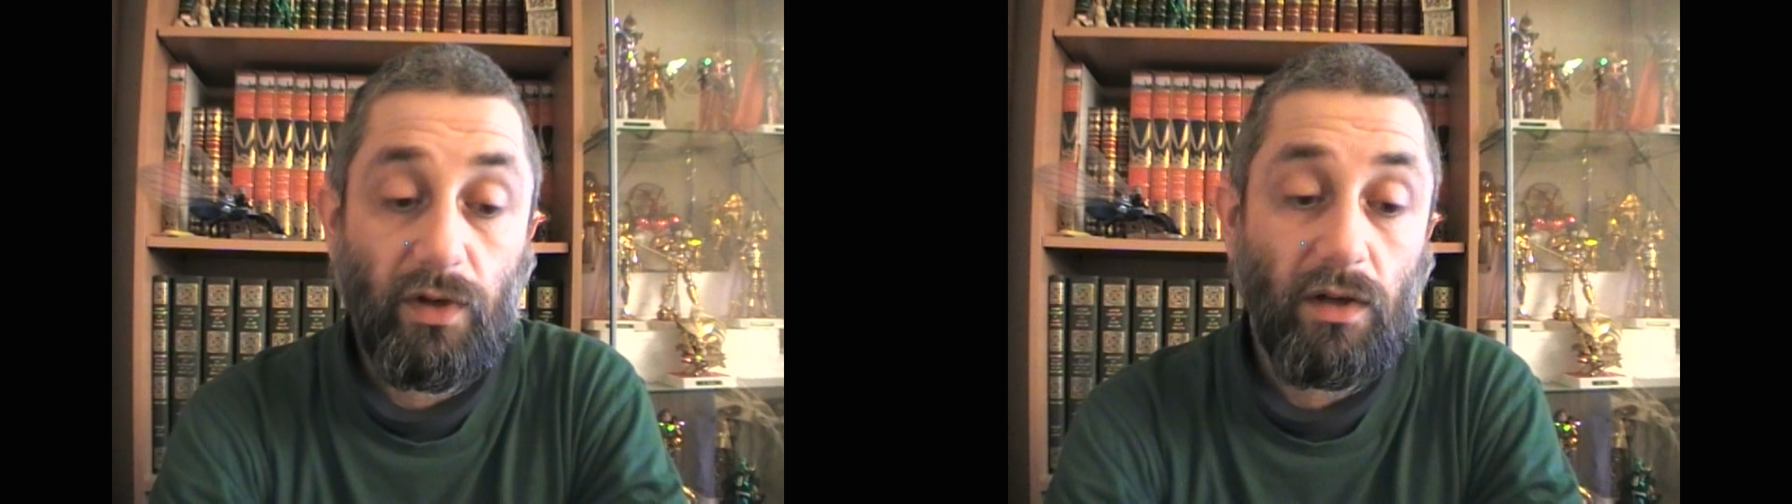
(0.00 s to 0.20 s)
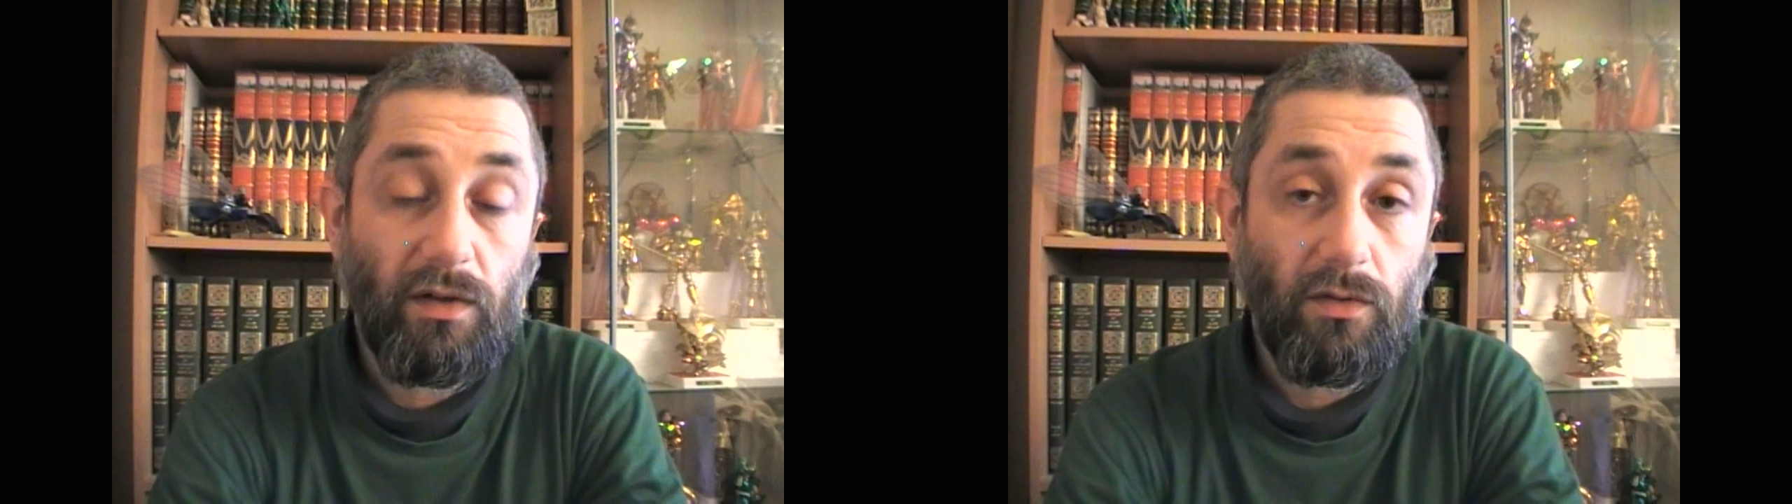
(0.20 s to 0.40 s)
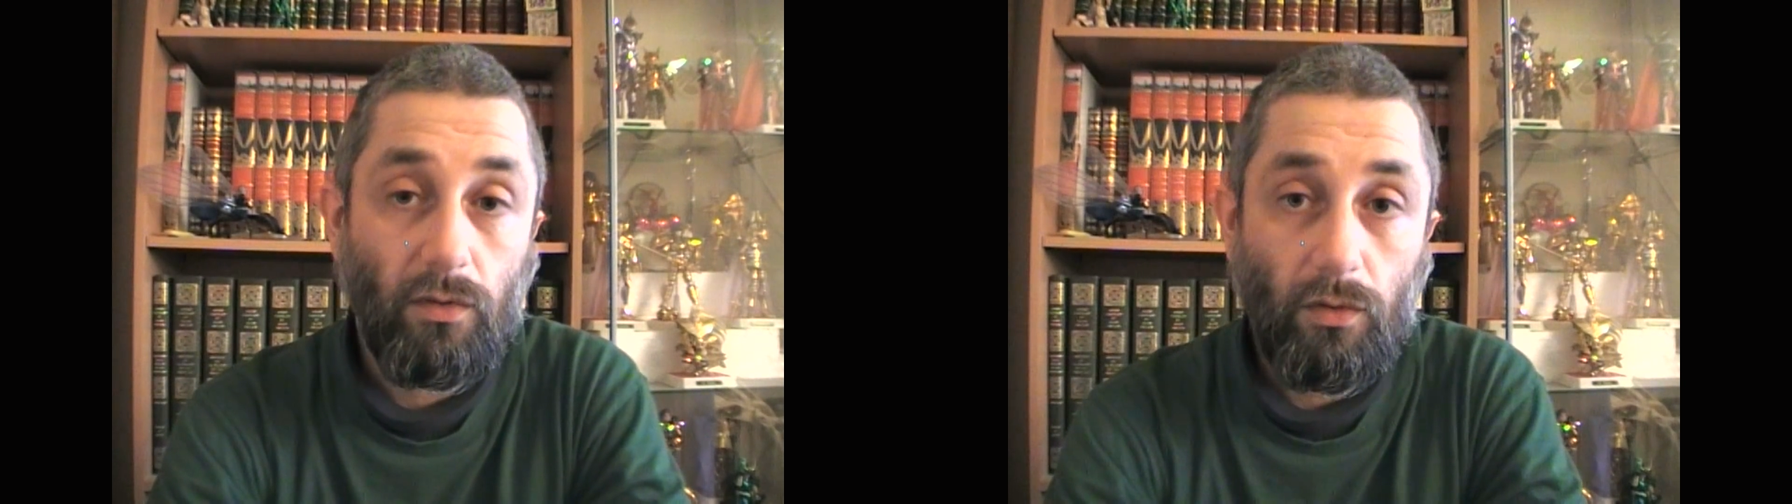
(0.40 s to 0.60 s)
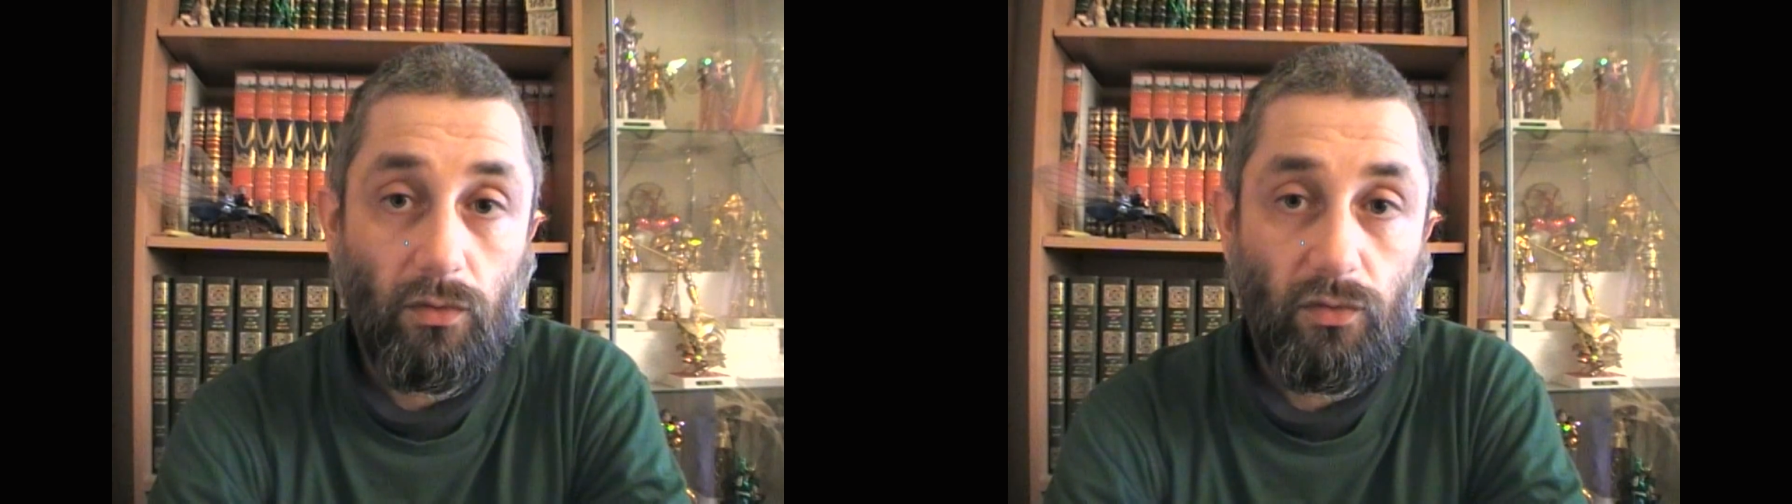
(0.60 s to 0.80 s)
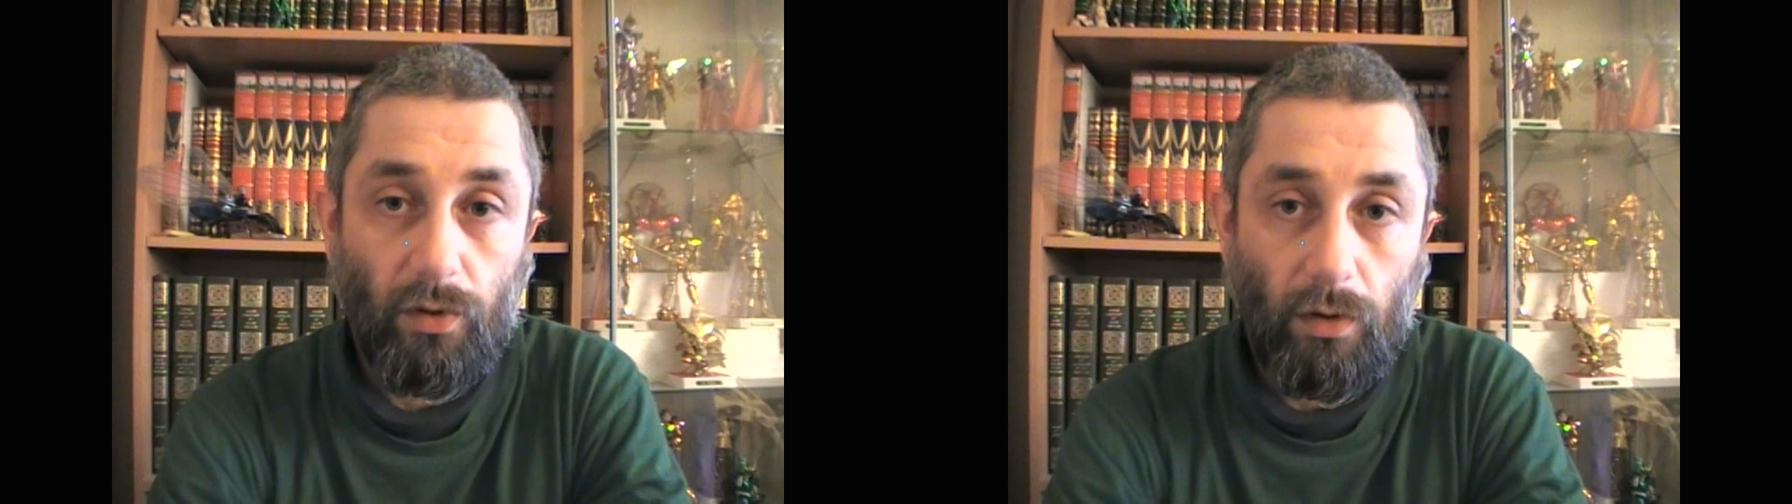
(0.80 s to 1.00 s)
And in the long
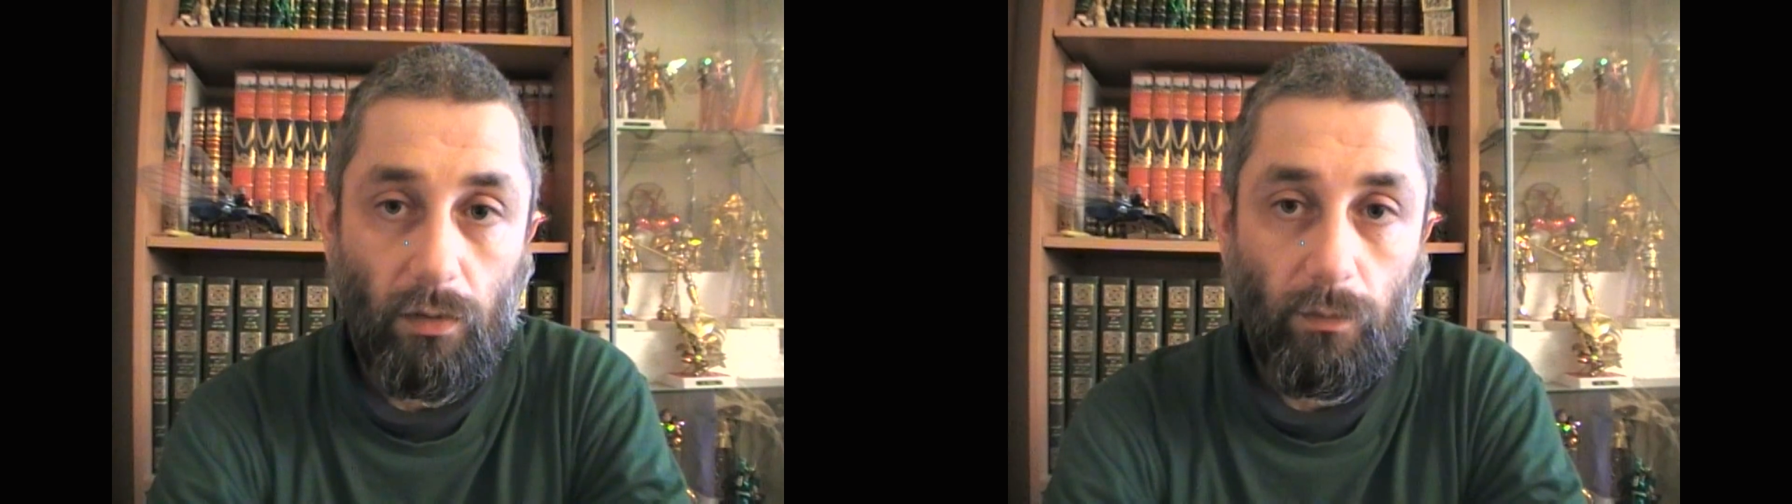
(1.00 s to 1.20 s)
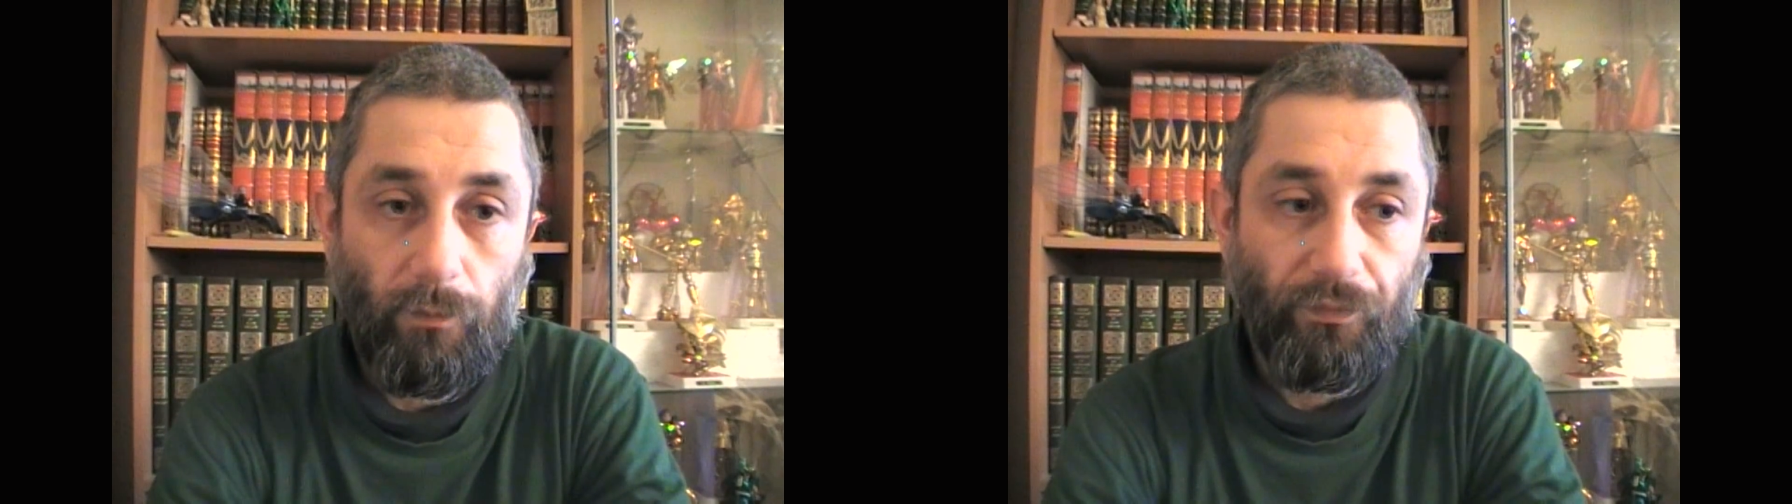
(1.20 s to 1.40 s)
term,